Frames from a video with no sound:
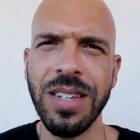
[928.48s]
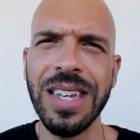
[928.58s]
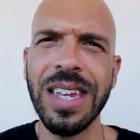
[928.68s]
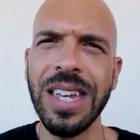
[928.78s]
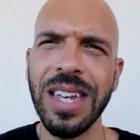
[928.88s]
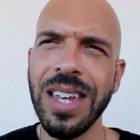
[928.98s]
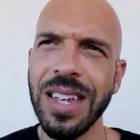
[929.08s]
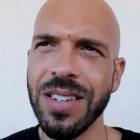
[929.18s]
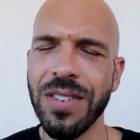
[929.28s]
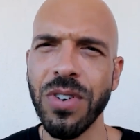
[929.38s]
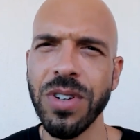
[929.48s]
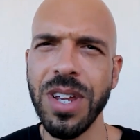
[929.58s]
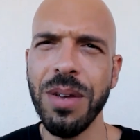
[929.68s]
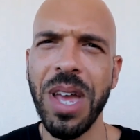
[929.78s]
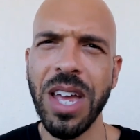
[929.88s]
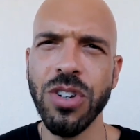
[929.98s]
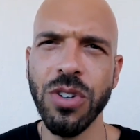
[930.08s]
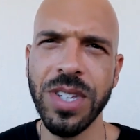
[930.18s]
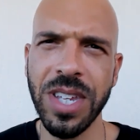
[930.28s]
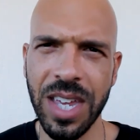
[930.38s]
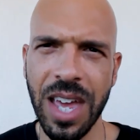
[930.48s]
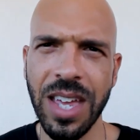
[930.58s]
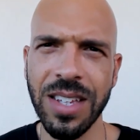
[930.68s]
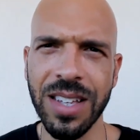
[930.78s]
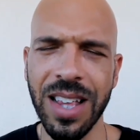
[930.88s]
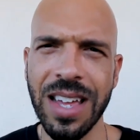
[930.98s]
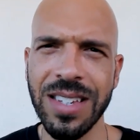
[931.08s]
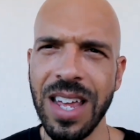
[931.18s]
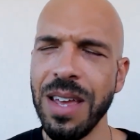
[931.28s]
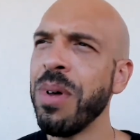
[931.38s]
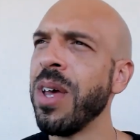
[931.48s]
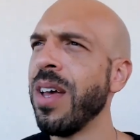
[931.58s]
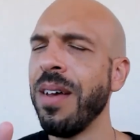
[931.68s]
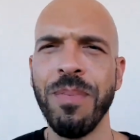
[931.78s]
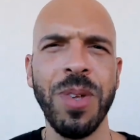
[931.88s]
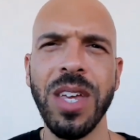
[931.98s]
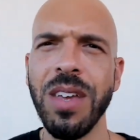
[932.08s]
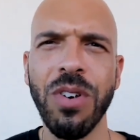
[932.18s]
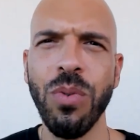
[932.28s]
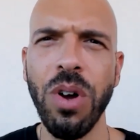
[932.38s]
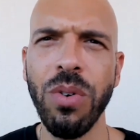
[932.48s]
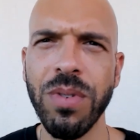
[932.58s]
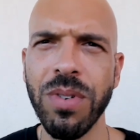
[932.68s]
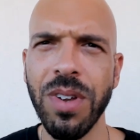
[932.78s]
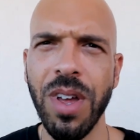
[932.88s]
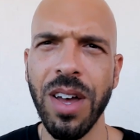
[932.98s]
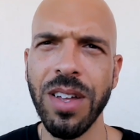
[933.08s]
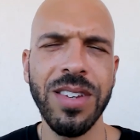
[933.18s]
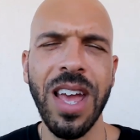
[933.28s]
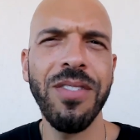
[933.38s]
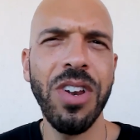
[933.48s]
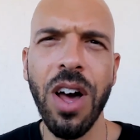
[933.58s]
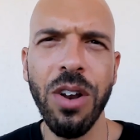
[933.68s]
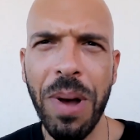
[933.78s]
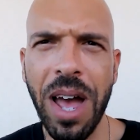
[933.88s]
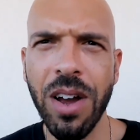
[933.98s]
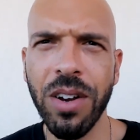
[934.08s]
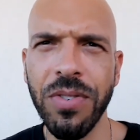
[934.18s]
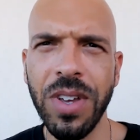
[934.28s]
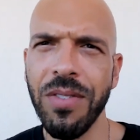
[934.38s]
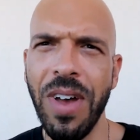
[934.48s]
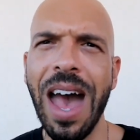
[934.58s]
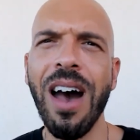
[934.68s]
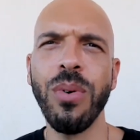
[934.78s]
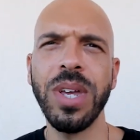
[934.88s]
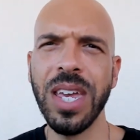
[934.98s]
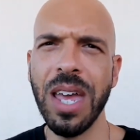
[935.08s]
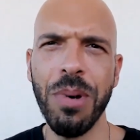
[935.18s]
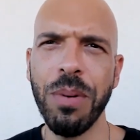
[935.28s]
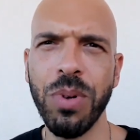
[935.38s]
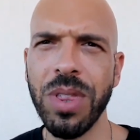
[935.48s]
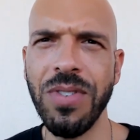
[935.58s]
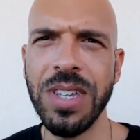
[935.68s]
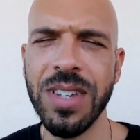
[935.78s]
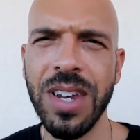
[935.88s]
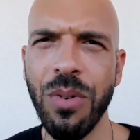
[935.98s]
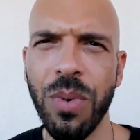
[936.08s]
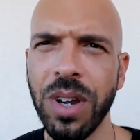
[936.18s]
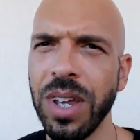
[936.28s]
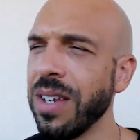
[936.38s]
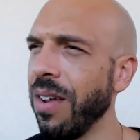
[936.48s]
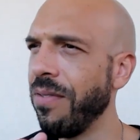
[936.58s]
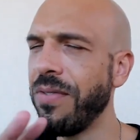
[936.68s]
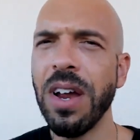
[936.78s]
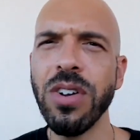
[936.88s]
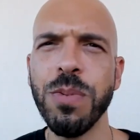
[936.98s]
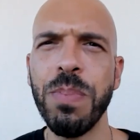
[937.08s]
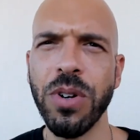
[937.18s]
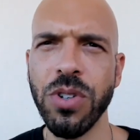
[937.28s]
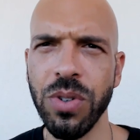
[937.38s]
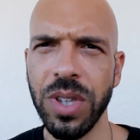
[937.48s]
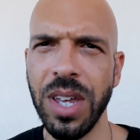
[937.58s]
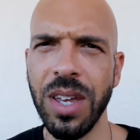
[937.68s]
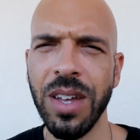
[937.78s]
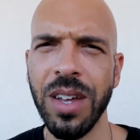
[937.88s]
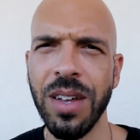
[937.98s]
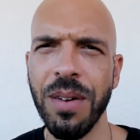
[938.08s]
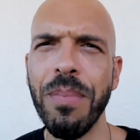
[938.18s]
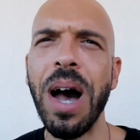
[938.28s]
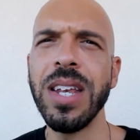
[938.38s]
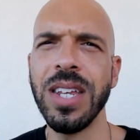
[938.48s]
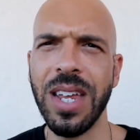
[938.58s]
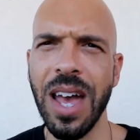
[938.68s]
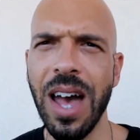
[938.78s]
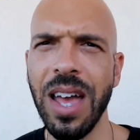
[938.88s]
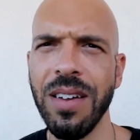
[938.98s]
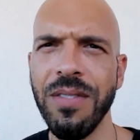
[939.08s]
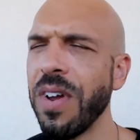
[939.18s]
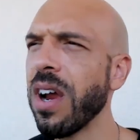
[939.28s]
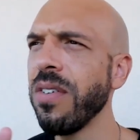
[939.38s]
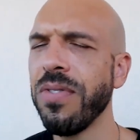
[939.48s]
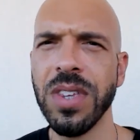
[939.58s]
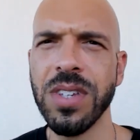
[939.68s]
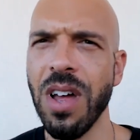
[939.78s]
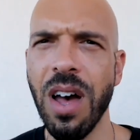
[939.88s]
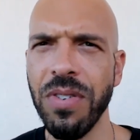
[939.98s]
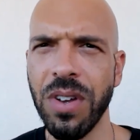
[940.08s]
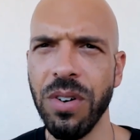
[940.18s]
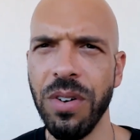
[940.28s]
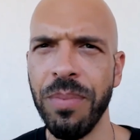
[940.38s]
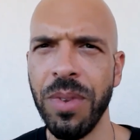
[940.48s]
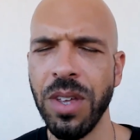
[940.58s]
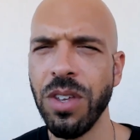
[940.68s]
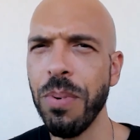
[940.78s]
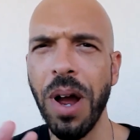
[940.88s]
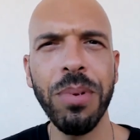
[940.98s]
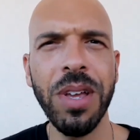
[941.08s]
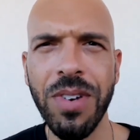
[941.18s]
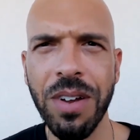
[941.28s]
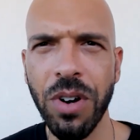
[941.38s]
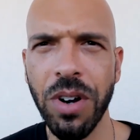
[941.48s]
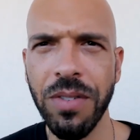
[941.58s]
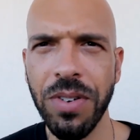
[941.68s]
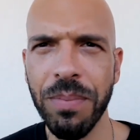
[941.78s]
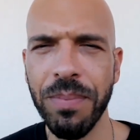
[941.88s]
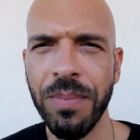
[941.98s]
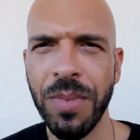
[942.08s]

D-E-E is his first name, H-O-C-K is the last name. He even wrote kind of an autobiography of how he came up with the Visa network. Very spiritually minded guy, very philosophical. You probably have never heard of him.